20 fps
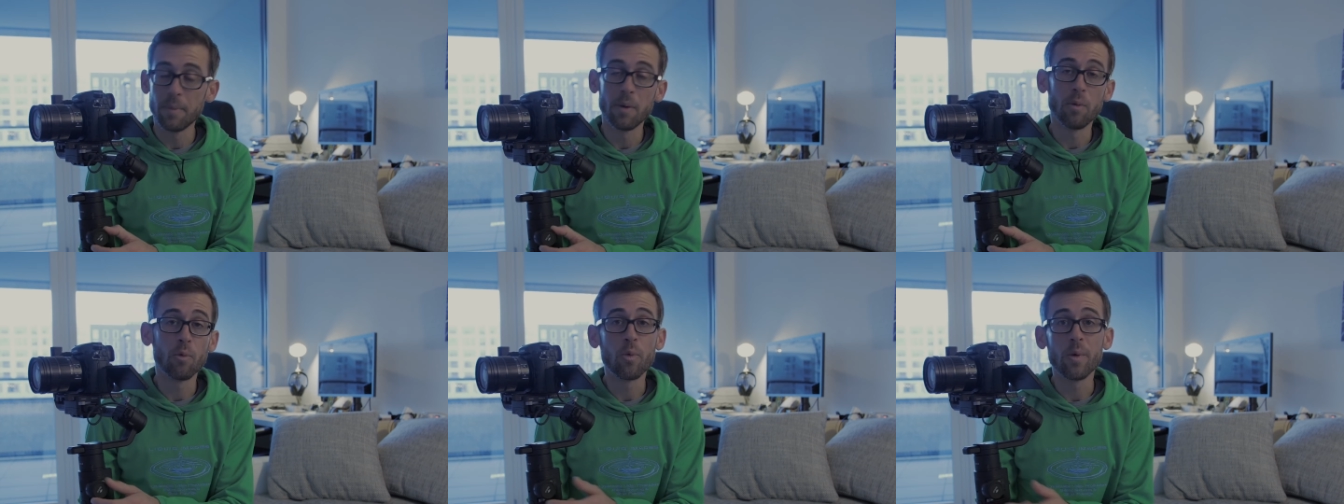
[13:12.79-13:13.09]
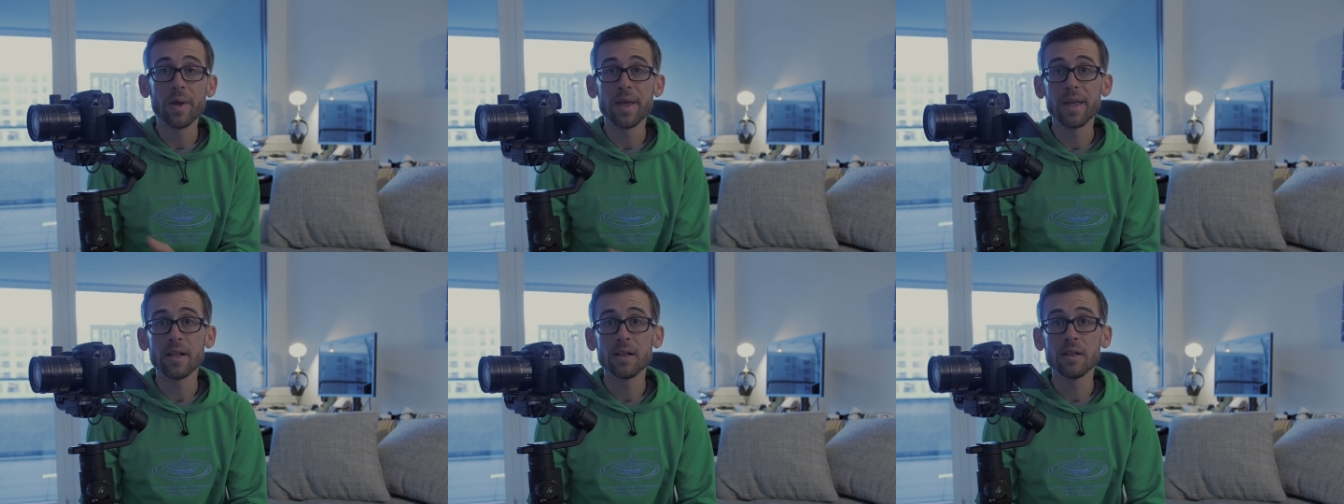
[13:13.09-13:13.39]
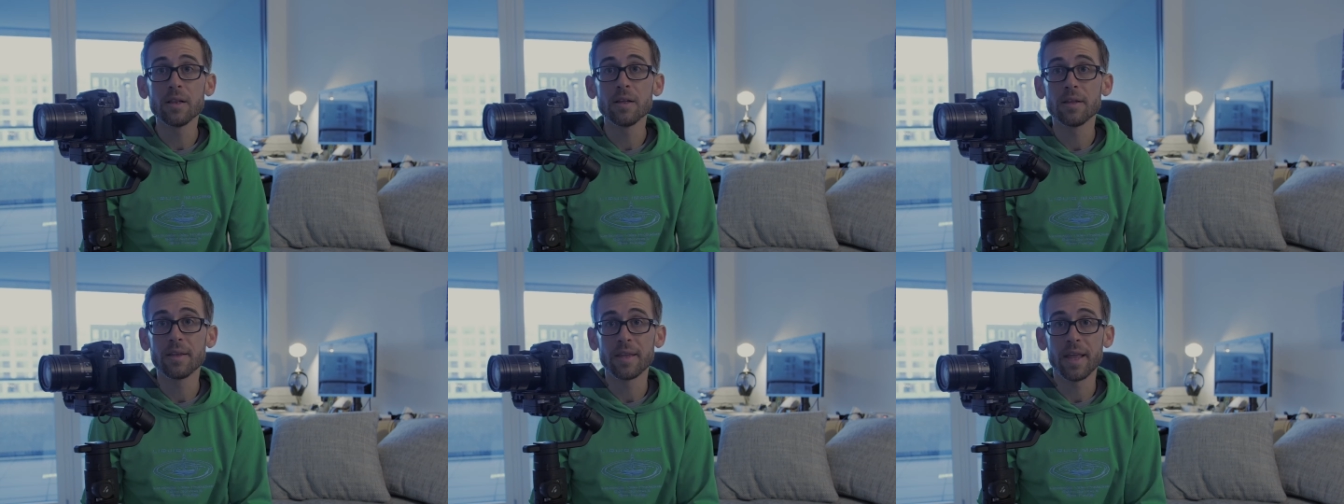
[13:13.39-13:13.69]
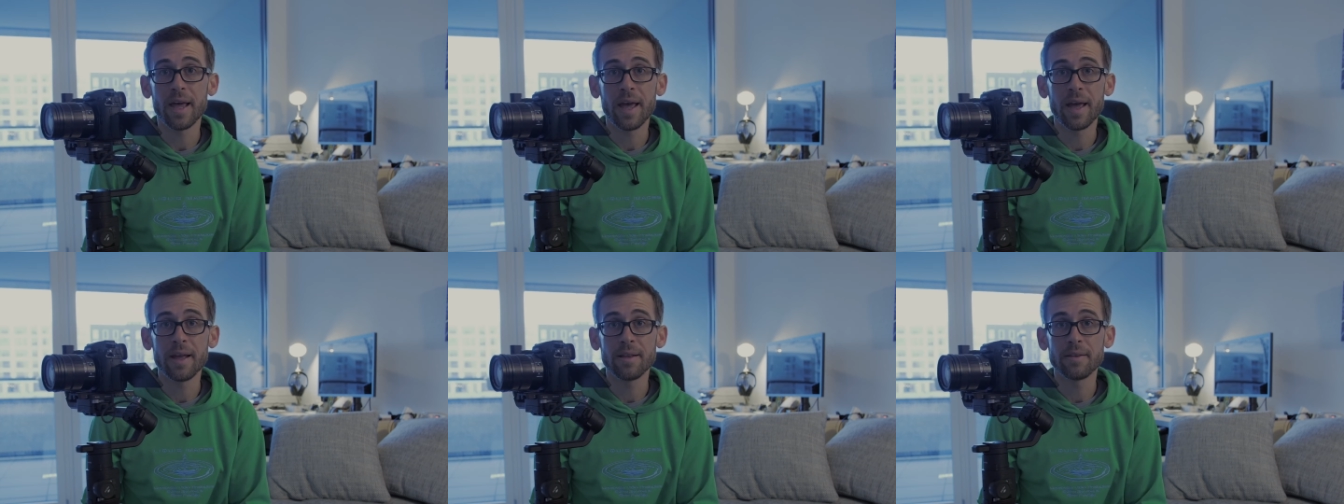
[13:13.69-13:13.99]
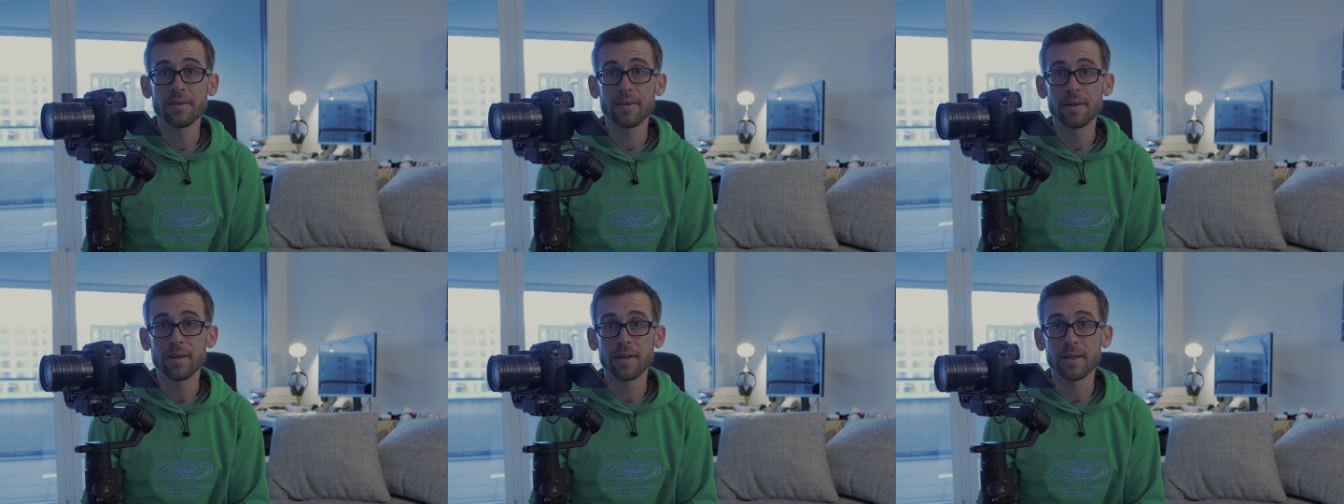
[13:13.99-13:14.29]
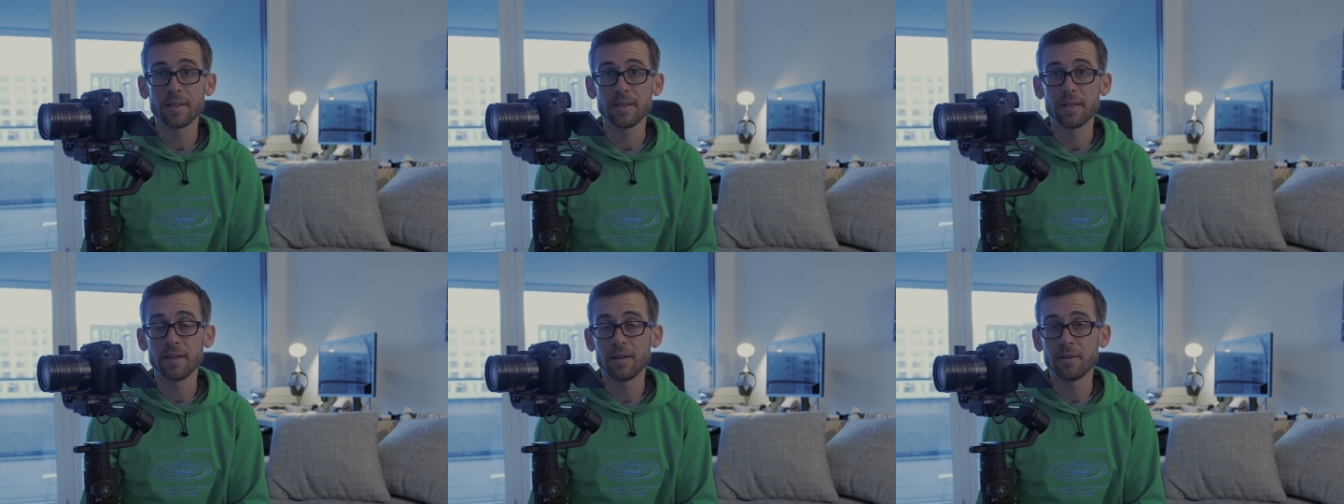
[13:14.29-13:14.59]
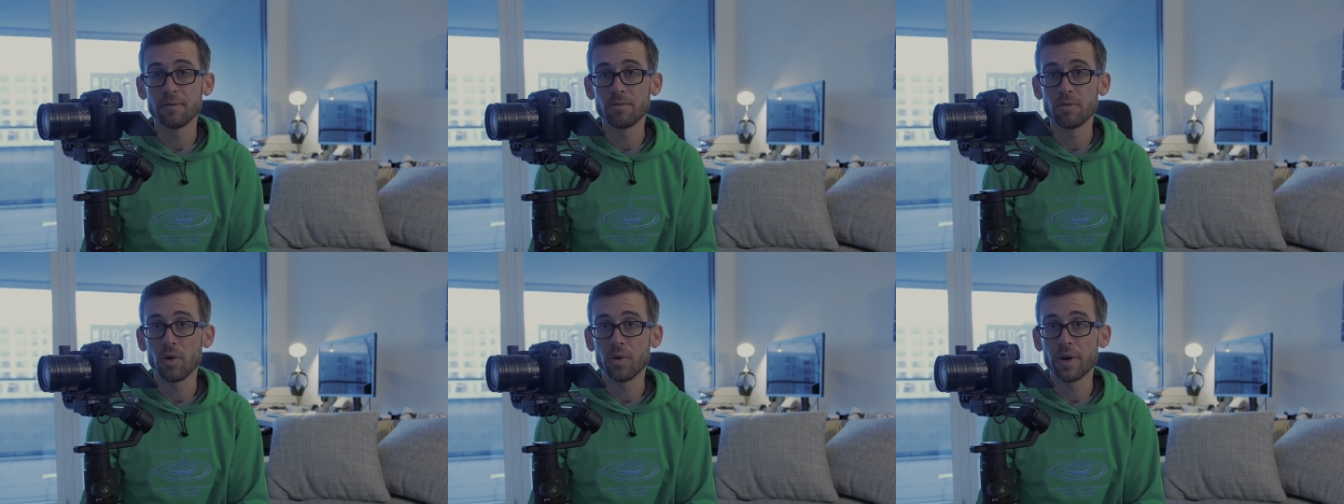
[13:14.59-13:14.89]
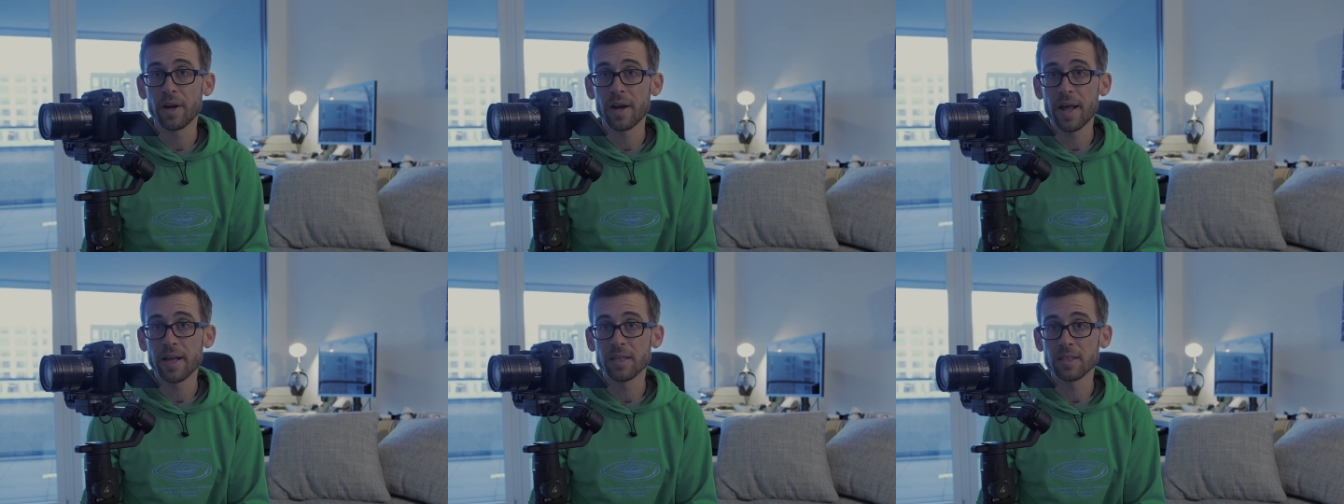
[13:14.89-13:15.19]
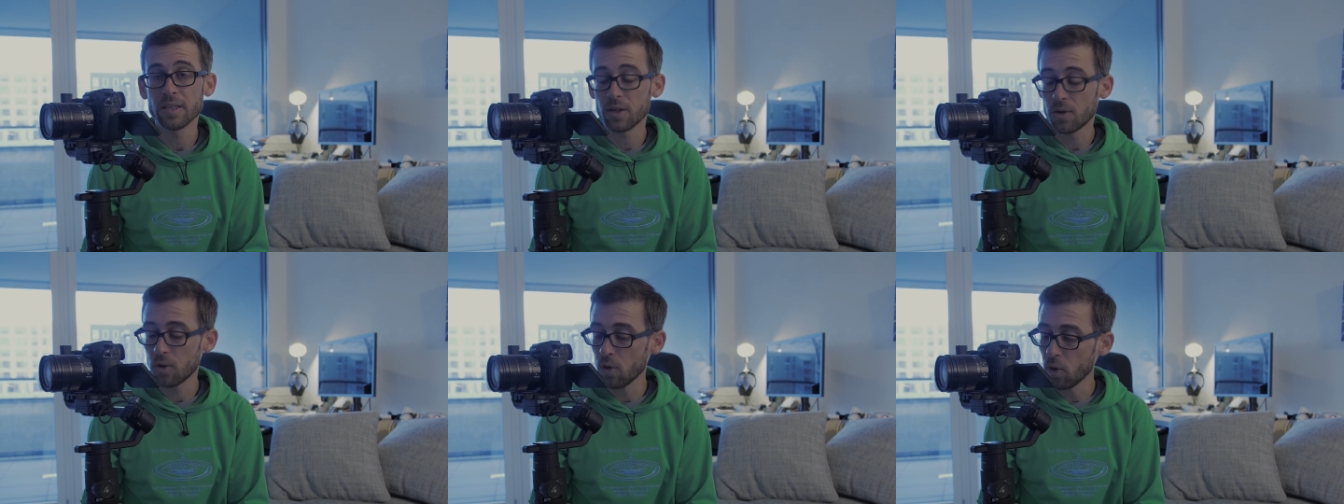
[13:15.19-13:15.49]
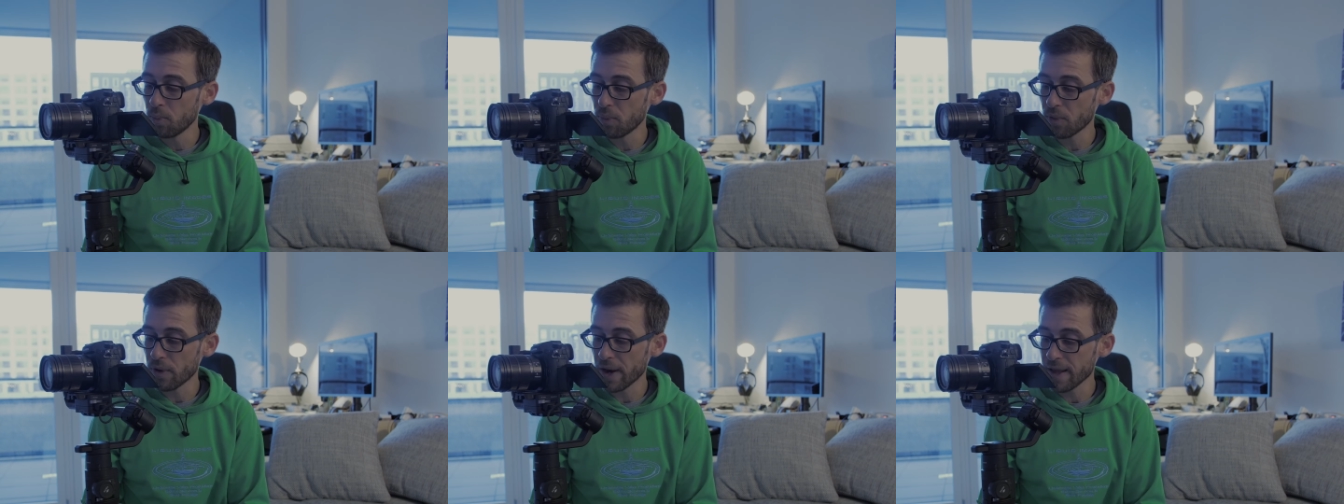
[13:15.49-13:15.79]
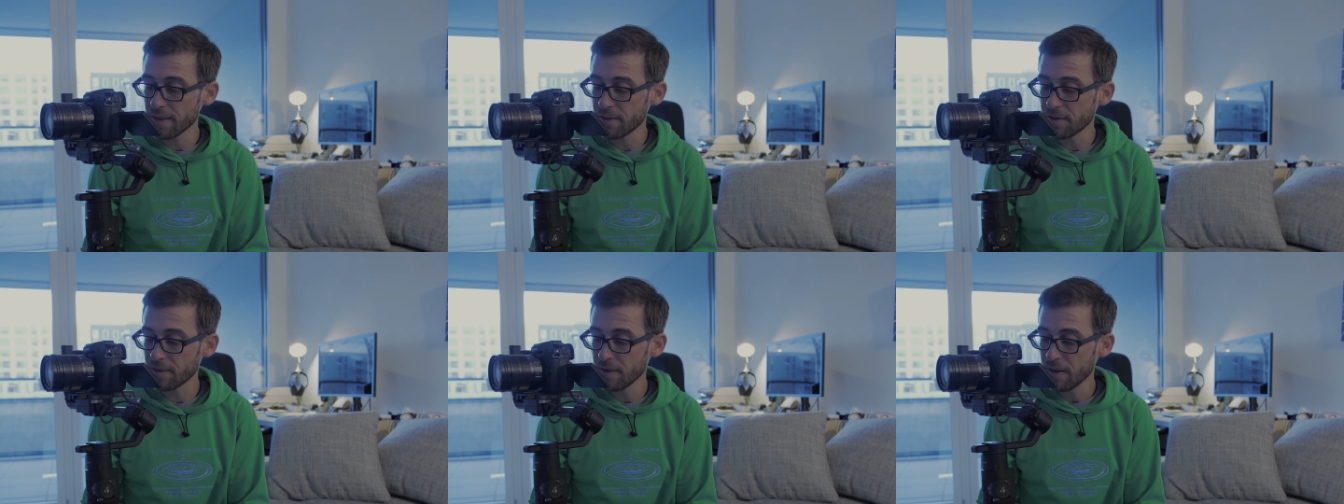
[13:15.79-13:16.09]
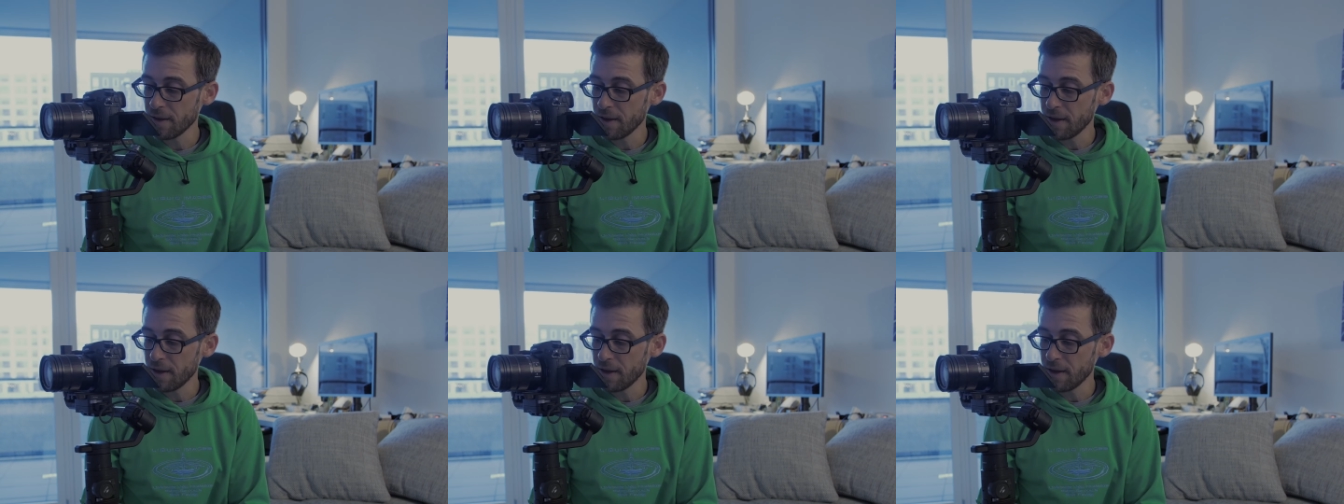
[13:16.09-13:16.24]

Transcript: wheel that the Ronin-S incorporates,